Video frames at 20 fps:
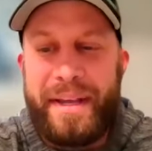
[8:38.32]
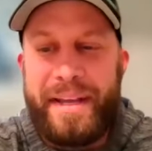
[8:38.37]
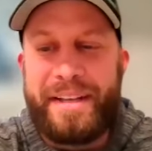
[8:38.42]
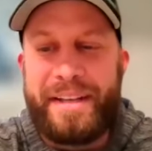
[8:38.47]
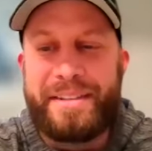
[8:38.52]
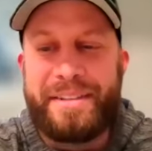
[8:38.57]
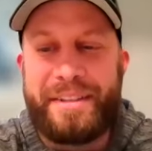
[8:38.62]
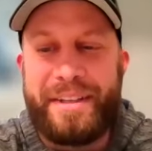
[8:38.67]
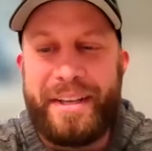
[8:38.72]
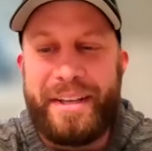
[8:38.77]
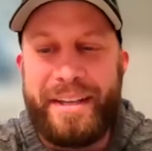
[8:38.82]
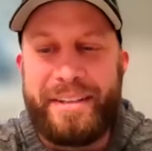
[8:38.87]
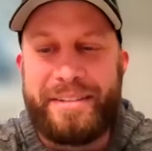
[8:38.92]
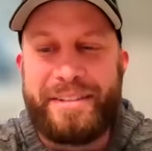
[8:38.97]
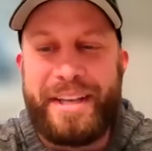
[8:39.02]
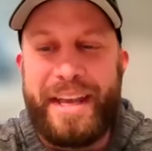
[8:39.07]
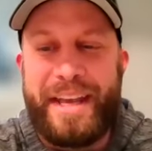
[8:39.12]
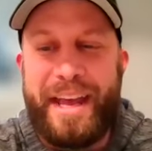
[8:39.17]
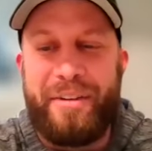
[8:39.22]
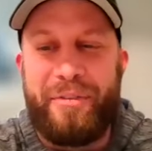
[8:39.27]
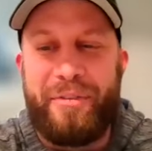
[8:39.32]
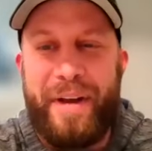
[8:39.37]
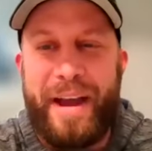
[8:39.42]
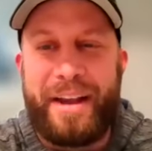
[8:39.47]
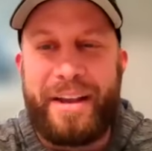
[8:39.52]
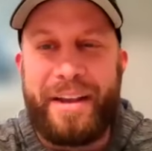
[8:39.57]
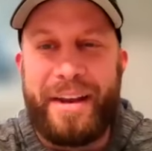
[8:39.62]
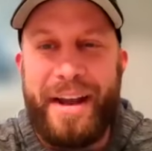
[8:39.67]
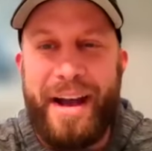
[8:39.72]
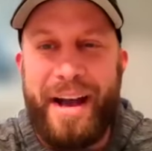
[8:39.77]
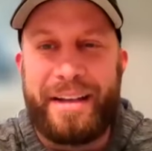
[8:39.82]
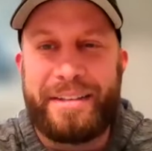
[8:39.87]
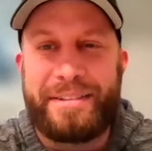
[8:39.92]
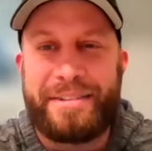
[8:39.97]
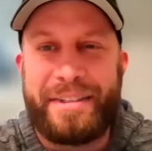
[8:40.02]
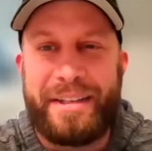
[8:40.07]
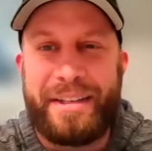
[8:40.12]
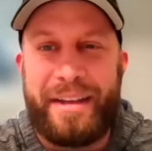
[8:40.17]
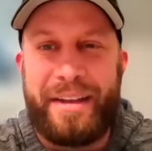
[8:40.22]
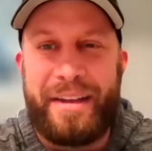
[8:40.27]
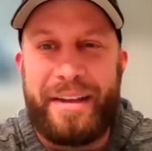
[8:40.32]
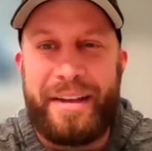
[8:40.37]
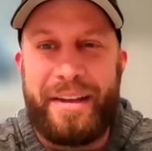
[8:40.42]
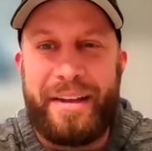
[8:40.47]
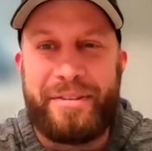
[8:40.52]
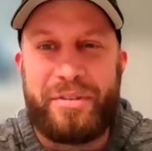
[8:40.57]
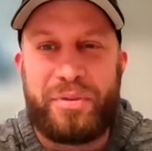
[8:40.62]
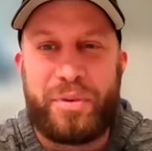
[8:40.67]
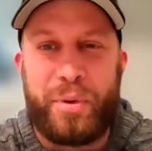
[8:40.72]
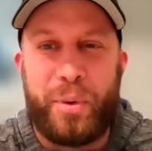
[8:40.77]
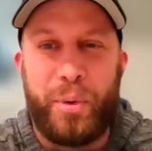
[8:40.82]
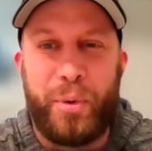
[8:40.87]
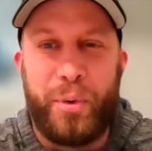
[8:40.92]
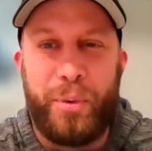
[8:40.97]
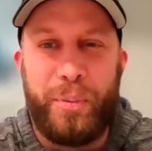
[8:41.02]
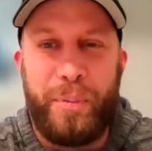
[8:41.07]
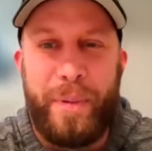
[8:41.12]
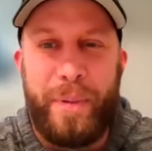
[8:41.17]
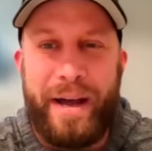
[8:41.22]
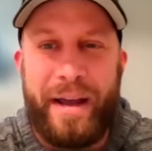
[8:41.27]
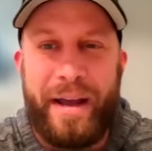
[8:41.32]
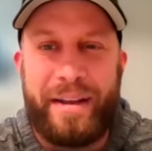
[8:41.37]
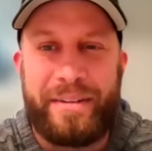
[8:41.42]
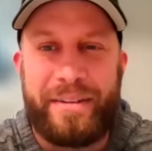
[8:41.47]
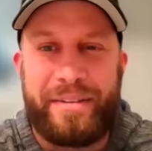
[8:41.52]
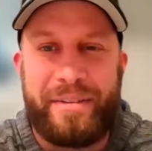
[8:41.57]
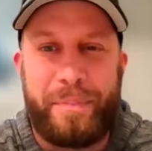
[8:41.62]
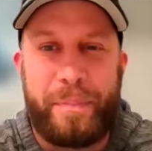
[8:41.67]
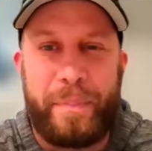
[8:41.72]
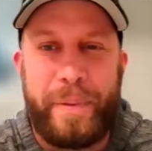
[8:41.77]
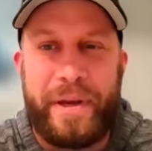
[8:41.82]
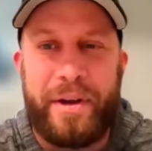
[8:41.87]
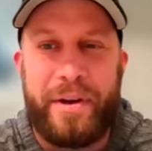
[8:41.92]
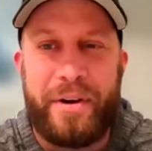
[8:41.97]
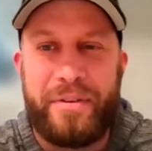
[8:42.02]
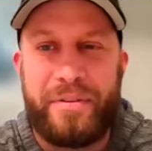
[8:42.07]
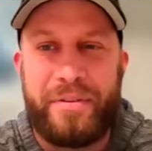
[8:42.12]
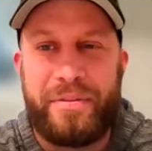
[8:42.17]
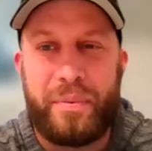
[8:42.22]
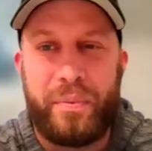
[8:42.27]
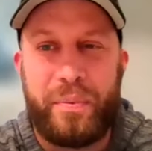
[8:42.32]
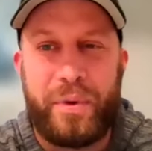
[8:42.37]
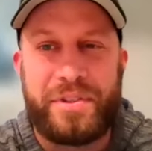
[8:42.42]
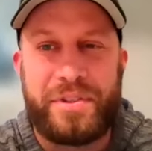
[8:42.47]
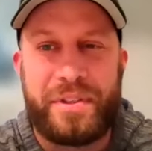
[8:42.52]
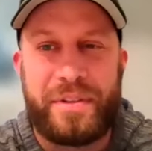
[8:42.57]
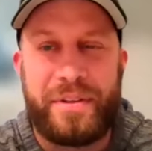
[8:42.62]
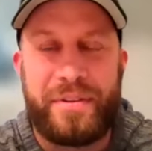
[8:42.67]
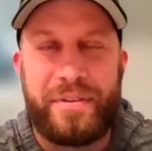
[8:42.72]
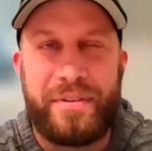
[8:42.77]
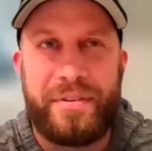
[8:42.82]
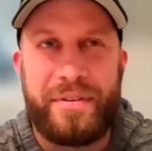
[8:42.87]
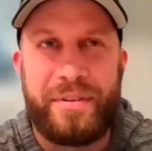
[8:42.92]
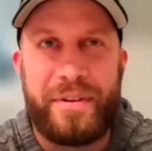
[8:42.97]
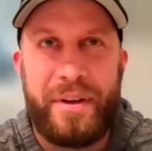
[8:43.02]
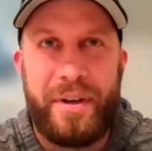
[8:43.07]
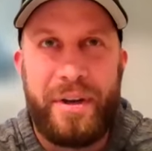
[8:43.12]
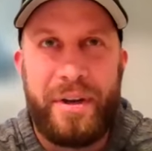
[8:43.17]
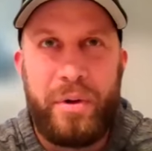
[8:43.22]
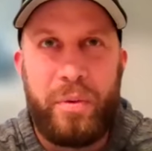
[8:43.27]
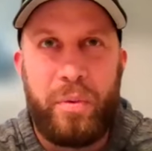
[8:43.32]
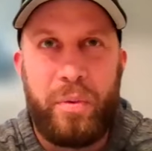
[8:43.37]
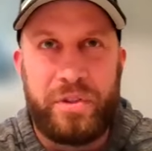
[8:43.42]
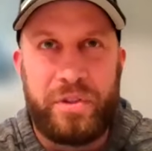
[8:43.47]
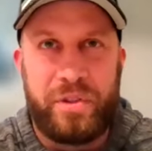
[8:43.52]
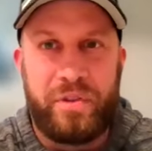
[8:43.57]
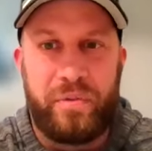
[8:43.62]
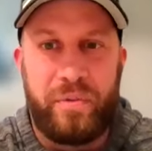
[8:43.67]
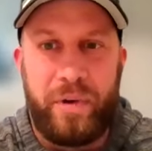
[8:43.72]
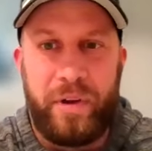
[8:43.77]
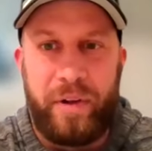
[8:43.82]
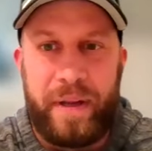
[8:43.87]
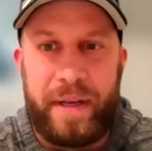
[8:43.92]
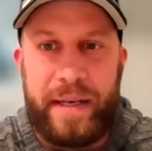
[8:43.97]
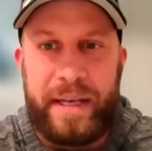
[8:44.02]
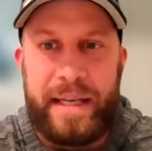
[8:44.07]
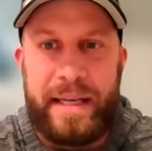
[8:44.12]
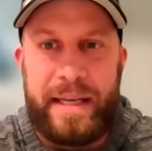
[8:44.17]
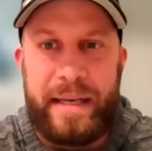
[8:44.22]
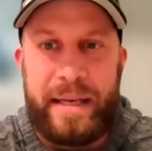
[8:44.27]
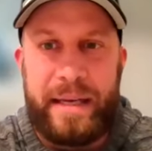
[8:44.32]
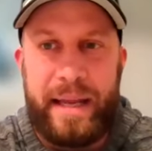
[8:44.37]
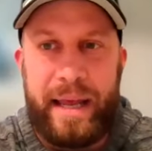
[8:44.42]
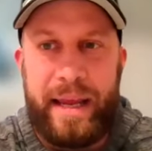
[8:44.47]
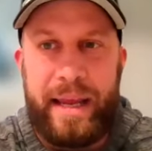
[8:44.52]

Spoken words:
He's getting recognized in school by his peers, which is really neat.